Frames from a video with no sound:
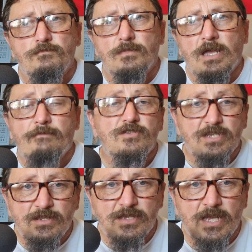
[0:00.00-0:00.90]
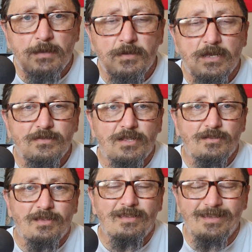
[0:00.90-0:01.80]
haven't seen the game yet,
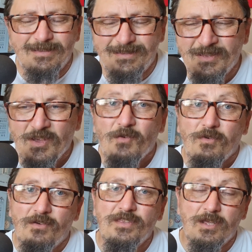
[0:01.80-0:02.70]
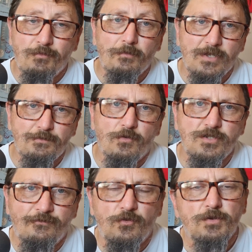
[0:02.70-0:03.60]
then well, then I probably
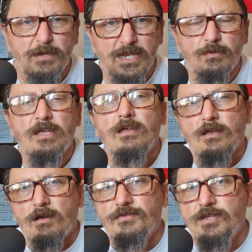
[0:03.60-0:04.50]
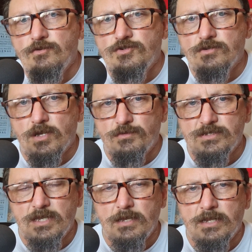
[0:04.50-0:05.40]
spoiled it for you. But anyway, I think you should go and
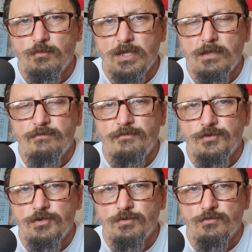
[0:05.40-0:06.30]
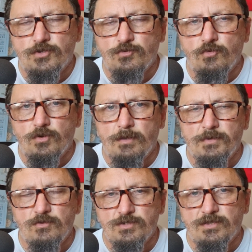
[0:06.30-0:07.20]
see it anyway, even if you do know the scoreline,
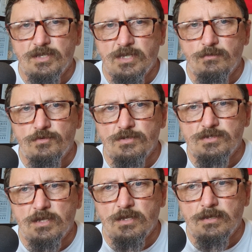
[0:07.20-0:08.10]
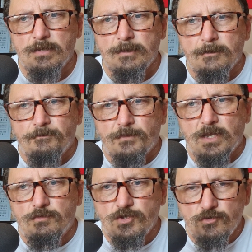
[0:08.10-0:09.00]
because I think it was a
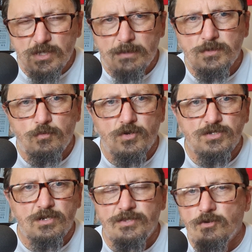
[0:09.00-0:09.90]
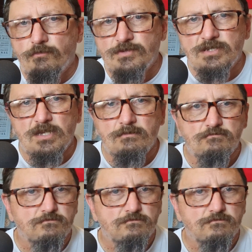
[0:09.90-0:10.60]
good game to watch, and I think obviously